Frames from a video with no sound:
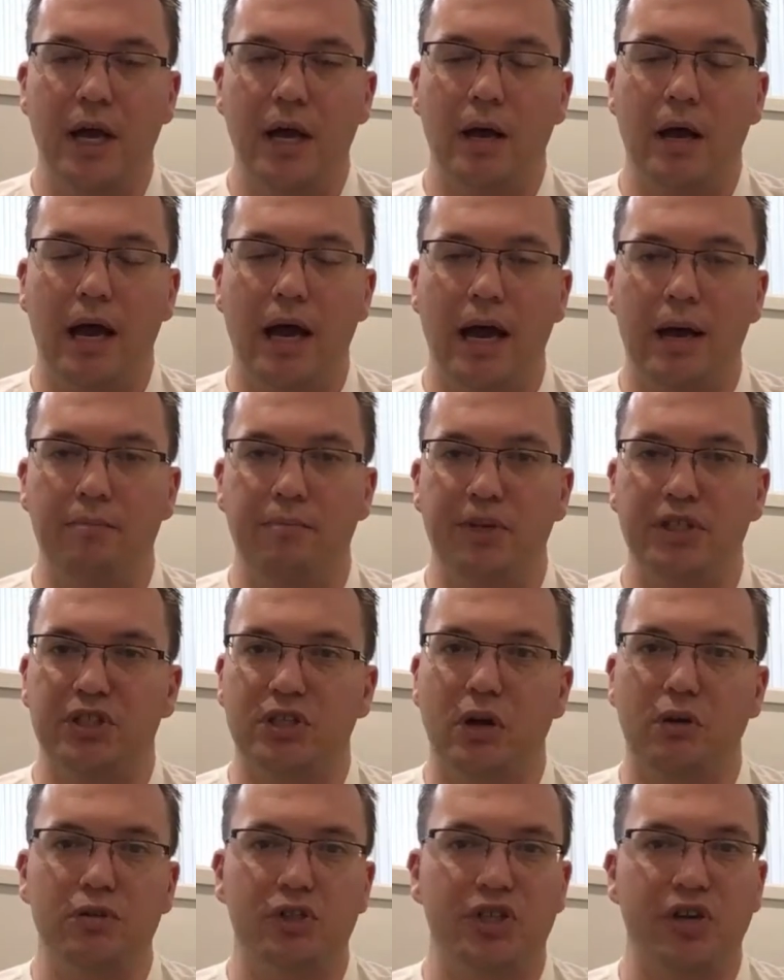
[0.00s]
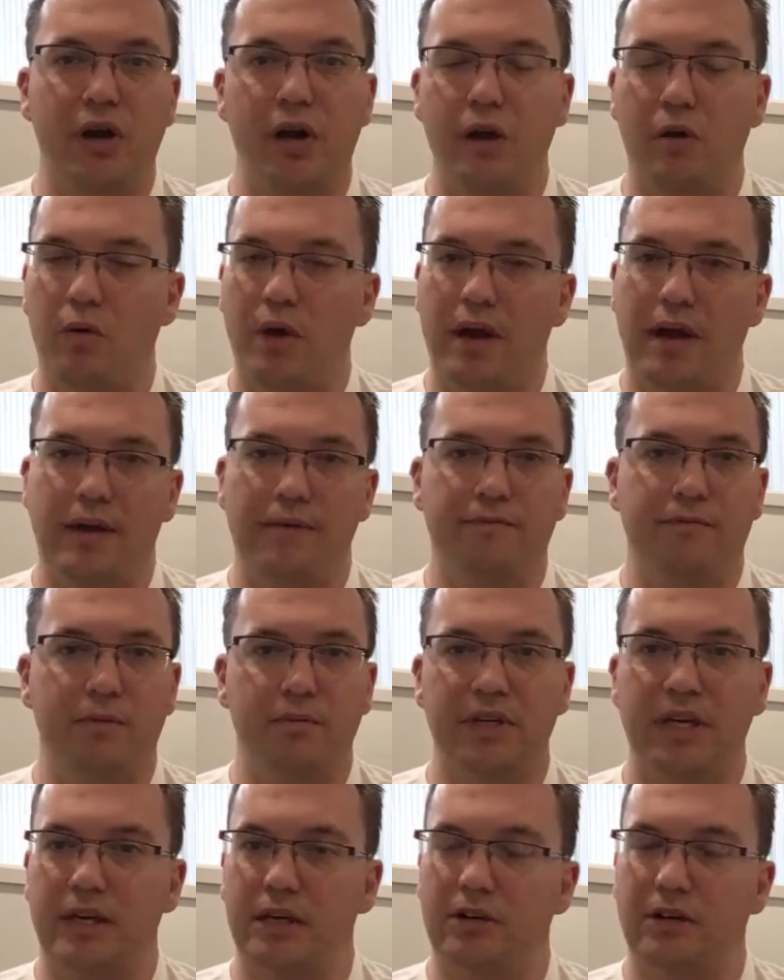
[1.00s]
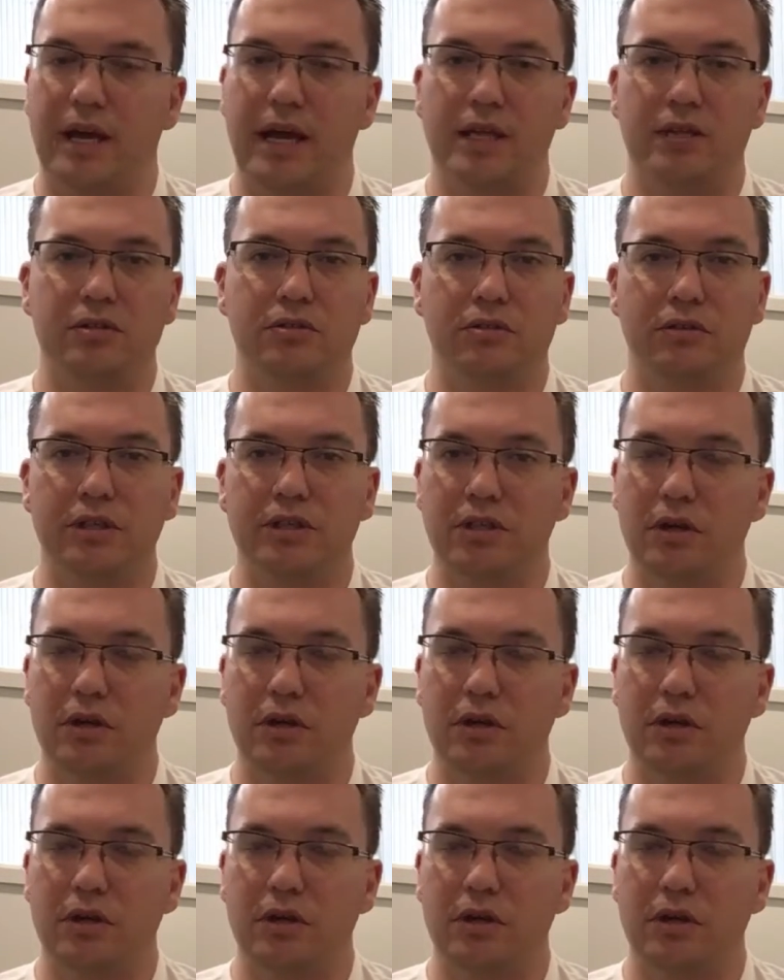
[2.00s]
But don't shy away from getting your hands dirty.